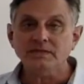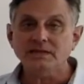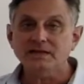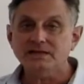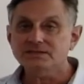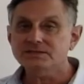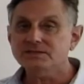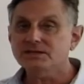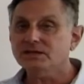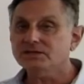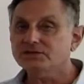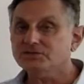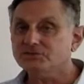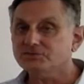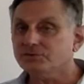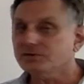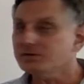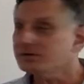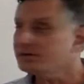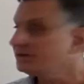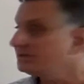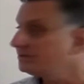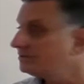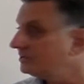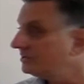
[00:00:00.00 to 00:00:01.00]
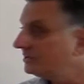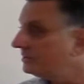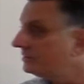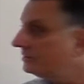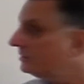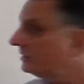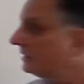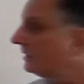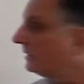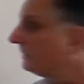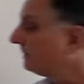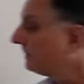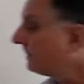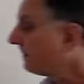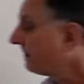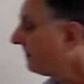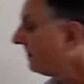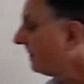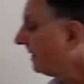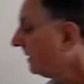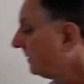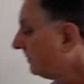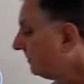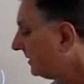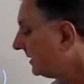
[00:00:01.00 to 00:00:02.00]
It's not strictly true,
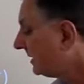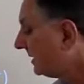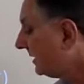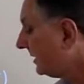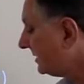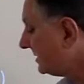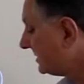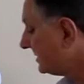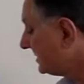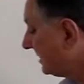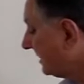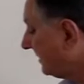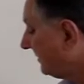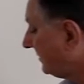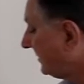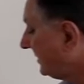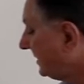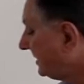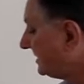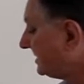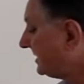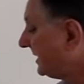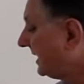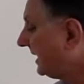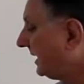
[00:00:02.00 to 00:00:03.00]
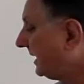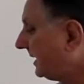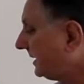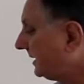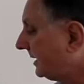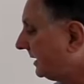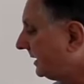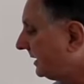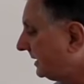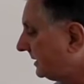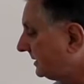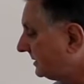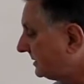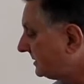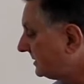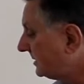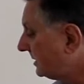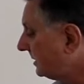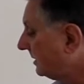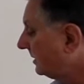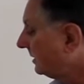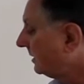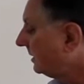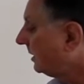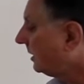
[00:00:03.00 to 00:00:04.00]
because if these anions
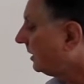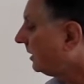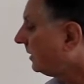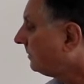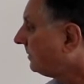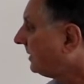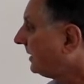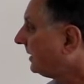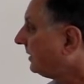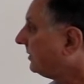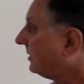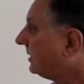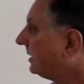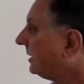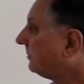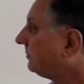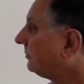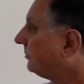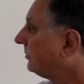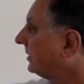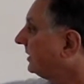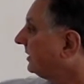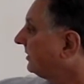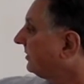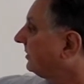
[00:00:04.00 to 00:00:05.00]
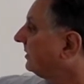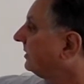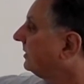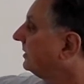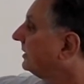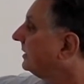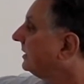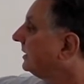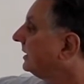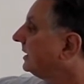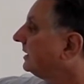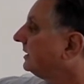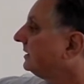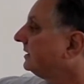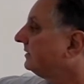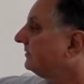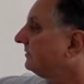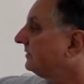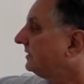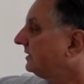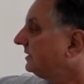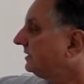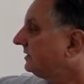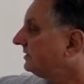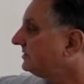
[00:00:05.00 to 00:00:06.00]
are paired up with any of
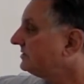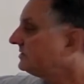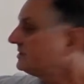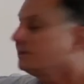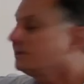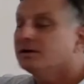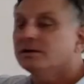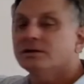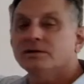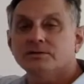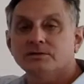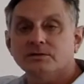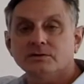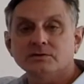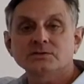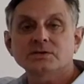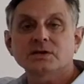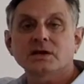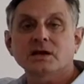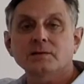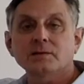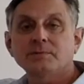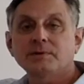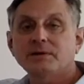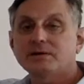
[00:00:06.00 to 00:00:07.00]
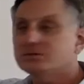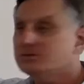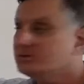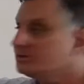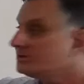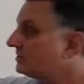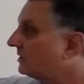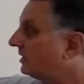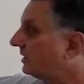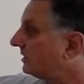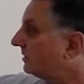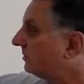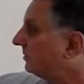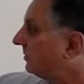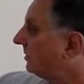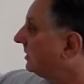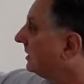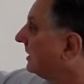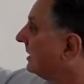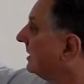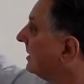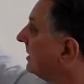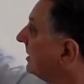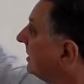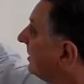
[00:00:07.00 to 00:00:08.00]
these, those compounds are soluble.
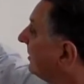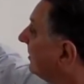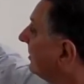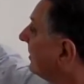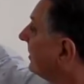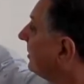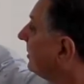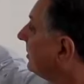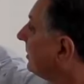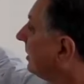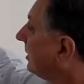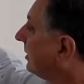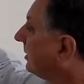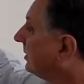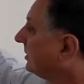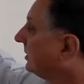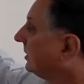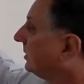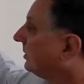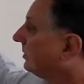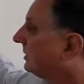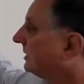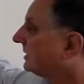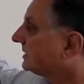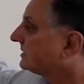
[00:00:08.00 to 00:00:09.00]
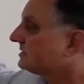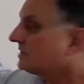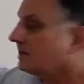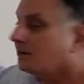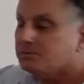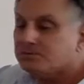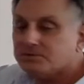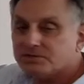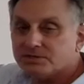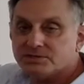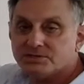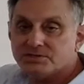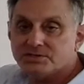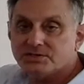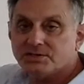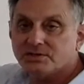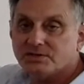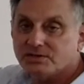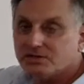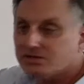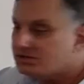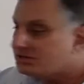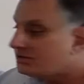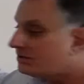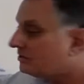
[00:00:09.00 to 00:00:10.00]
There are no exceptions to
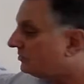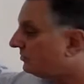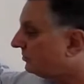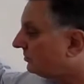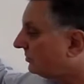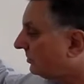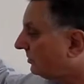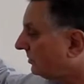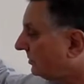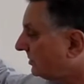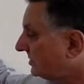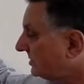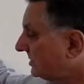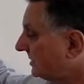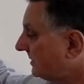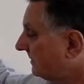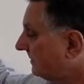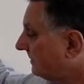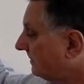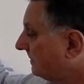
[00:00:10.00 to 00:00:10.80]
these 2 rules.